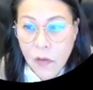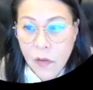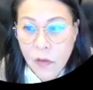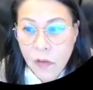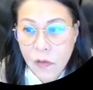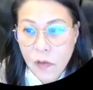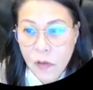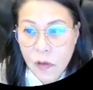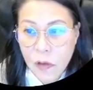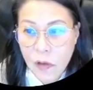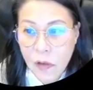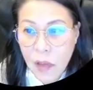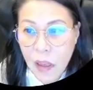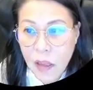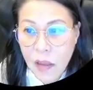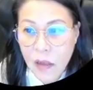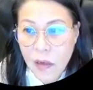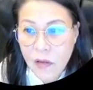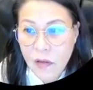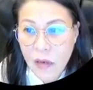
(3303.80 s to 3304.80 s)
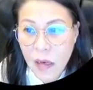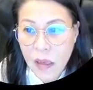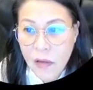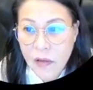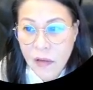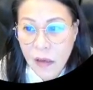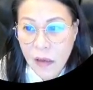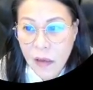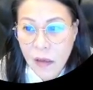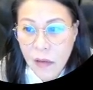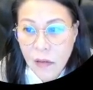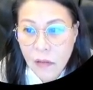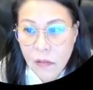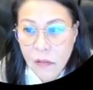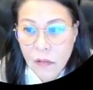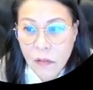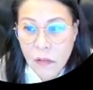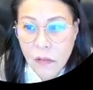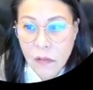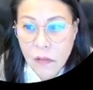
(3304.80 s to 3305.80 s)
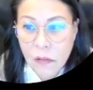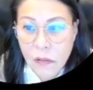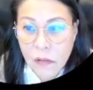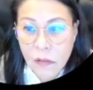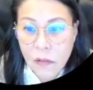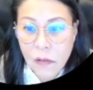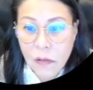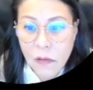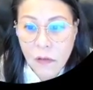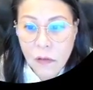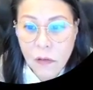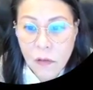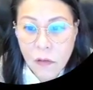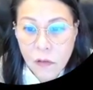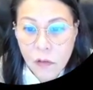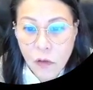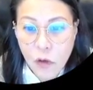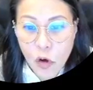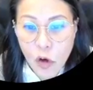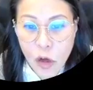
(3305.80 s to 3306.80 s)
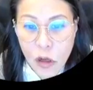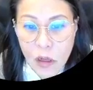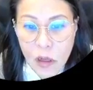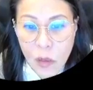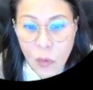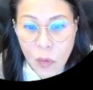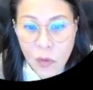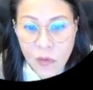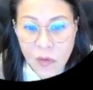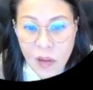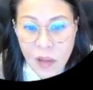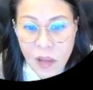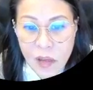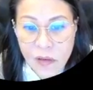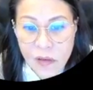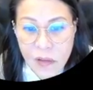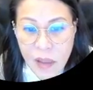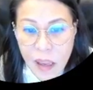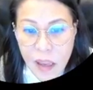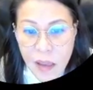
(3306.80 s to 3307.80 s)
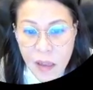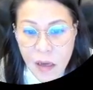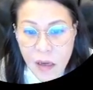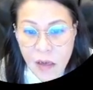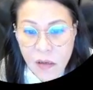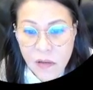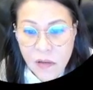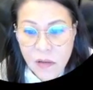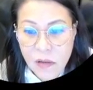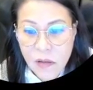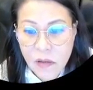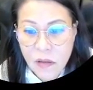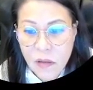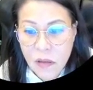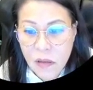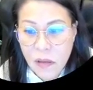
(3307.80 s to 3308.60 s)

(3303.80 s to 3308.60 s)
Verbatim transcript: See, 10 years lock cycle. So within these 10 years,